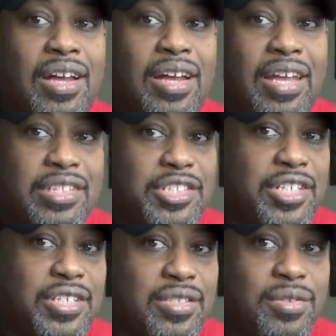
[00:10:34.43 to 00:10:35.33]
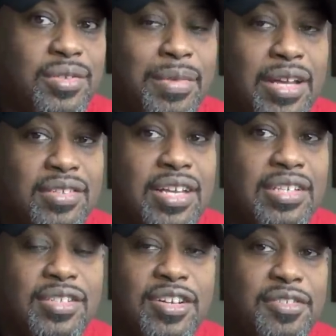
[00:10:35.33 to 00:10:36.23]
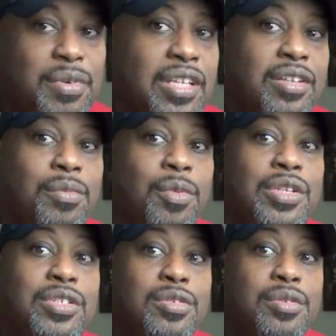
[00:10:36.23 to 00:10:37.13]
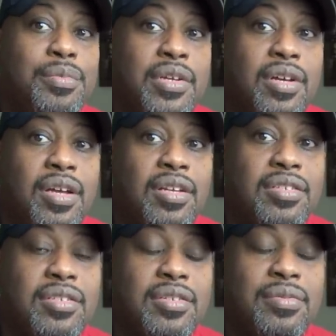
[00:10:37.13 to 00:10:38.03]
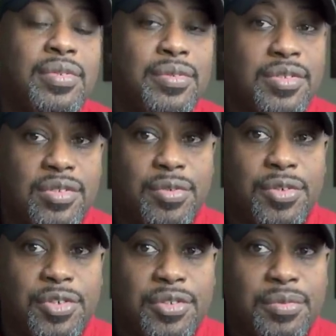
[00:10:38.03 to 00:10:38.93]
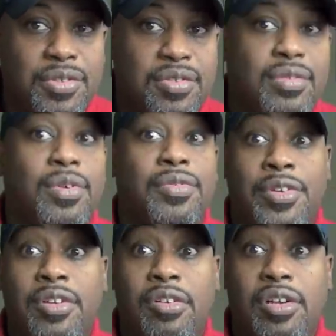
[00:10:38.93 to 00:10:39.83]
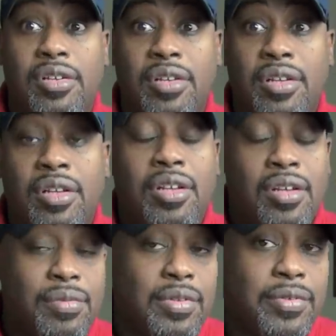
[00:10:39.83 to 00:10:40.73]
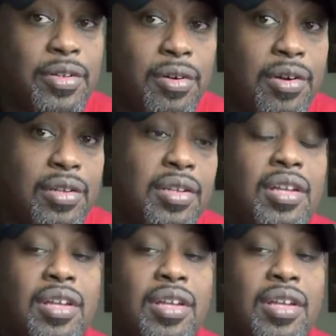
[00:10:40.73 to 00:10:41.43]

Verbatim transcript: I had a chance to do some outside stuff, but I didn't want to because when I was in the storage auction business, I worked really hard, really, really hard.